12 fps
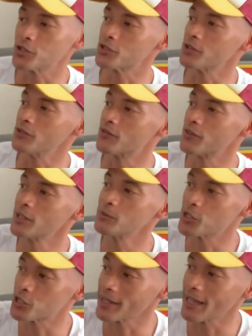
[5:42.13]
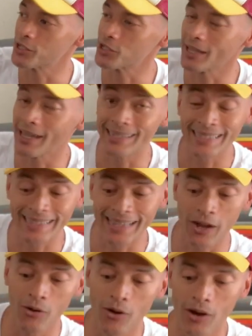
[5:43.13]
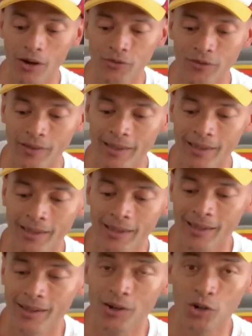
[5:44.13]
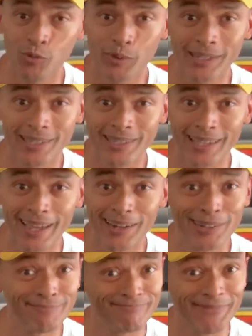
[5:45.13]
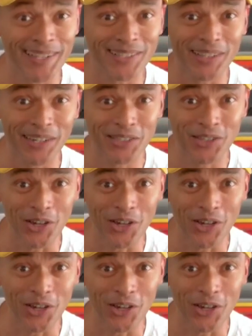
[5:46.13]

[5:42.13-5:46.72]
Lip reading: just to confirm the check engine light is now off. OBD scanner has done its